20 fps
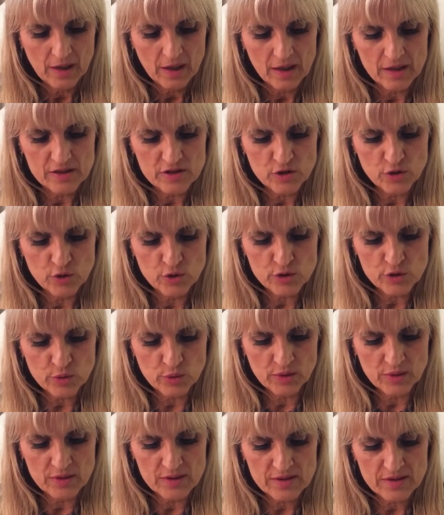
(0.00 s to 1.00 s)
As
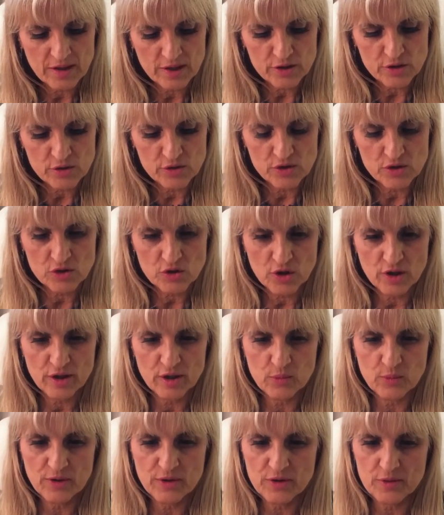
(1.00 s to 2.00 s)
usual, the session
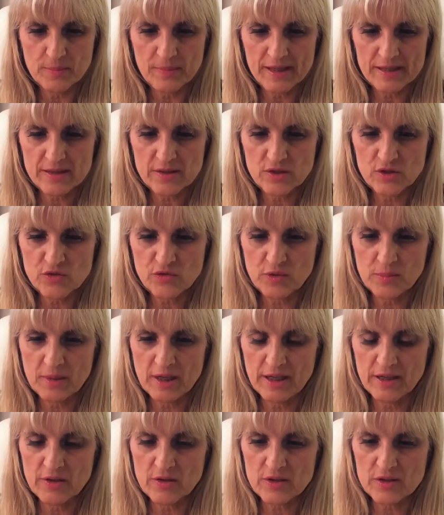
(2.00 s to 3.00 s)
started with a message from
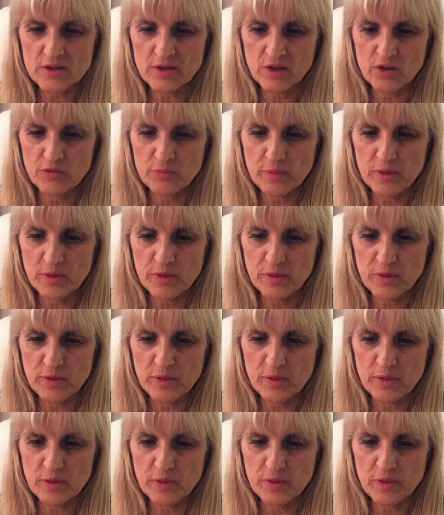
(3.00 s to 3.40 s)
higher self,